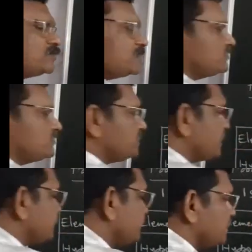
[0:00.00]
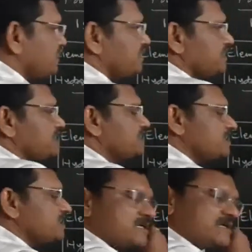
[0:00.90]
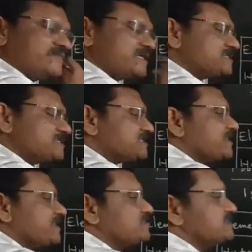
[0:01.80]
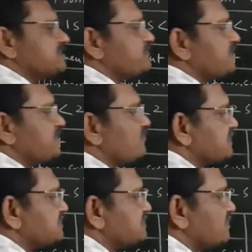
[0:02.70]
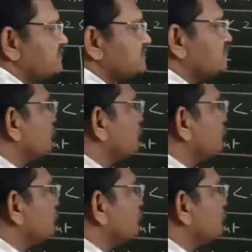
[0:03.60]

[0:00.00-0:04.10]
You want to write the electronic configuration of hydrogen, simply 1 is 1